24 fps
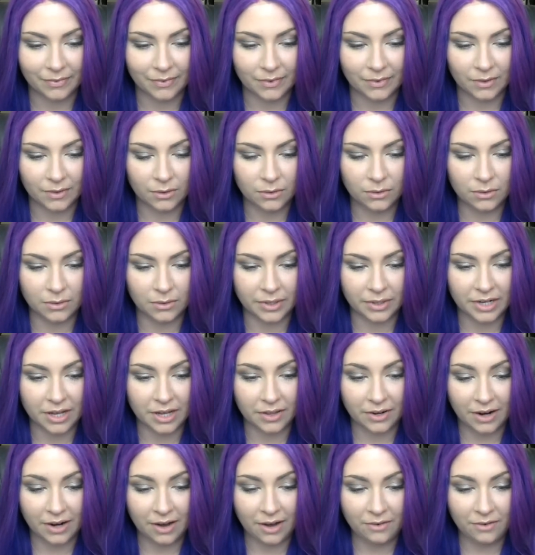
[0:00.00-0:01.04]
Ooh,
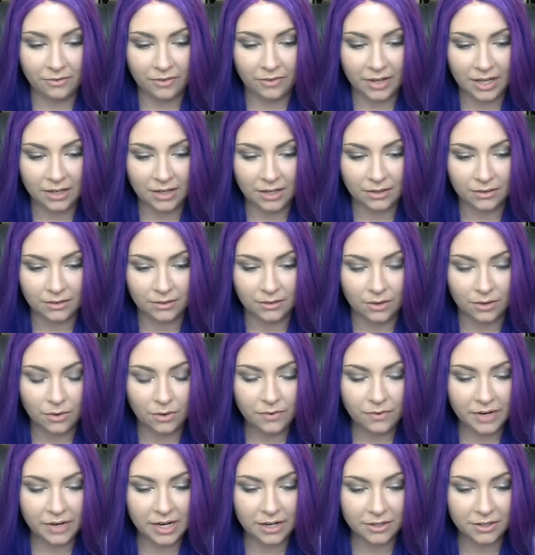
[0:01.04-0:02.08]
another outfit?
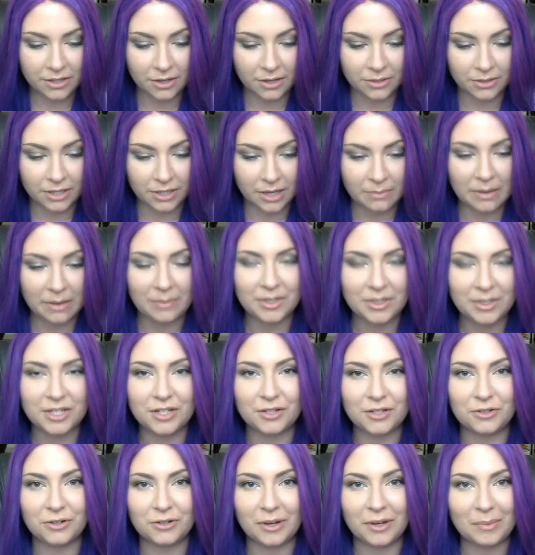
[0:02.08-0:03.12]
Over here, Josa. Maybe
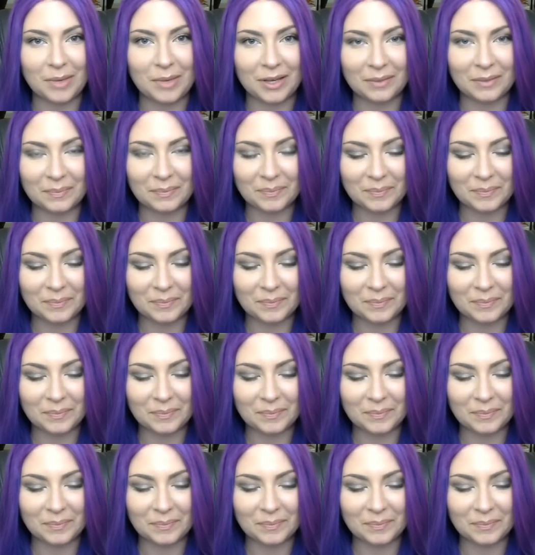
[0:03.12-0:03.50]
she's dreaming.